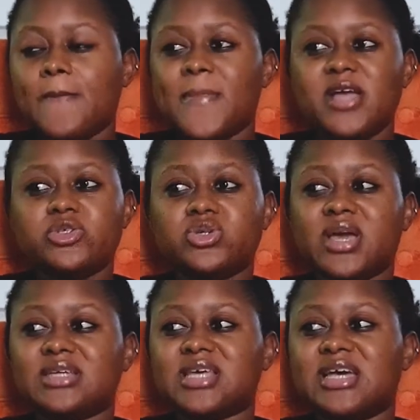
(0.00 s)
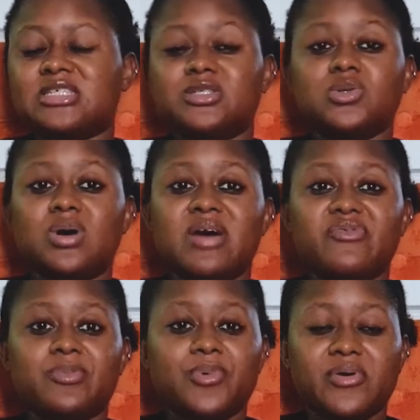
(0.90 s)
Mind you, guys, I did not
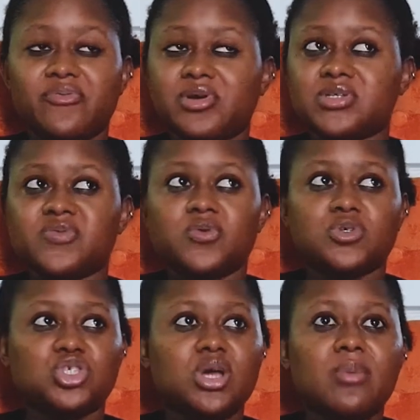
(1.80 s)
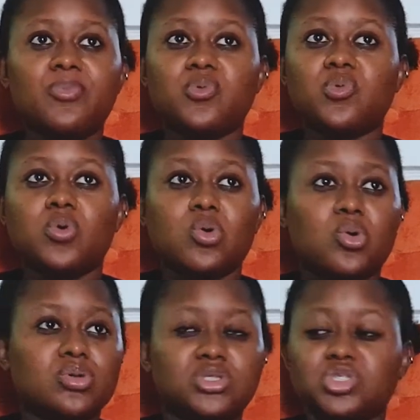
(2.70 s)
have a preference for shampoo or
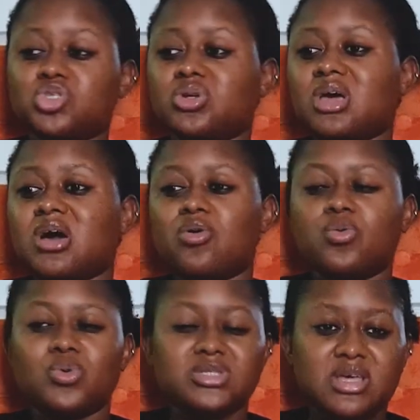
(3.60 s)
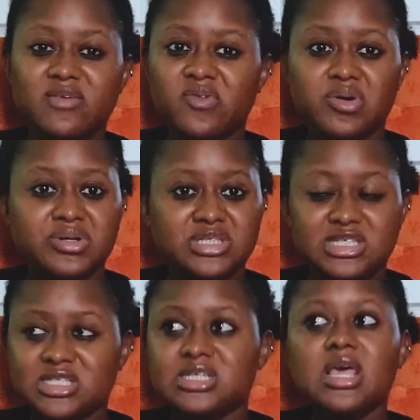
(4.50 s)
conditioner or whatever it
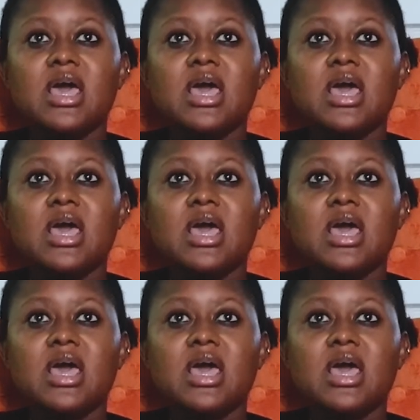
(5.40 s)
is.